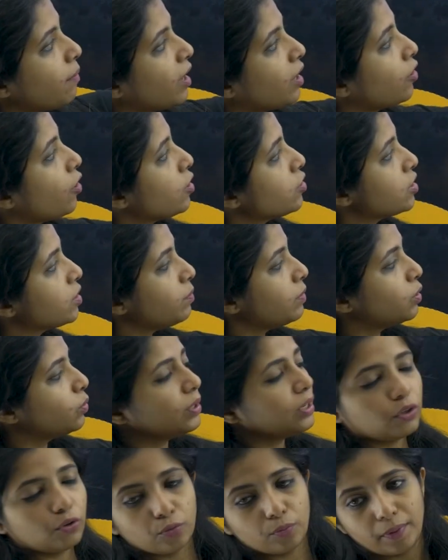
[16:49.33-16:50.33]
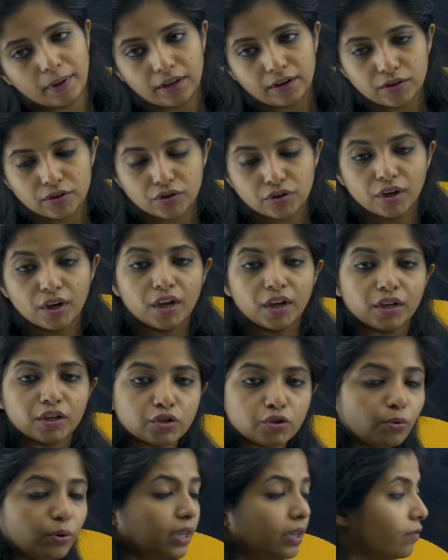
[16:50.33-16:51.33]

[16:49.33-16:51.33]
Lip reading: by crossing between two parents. So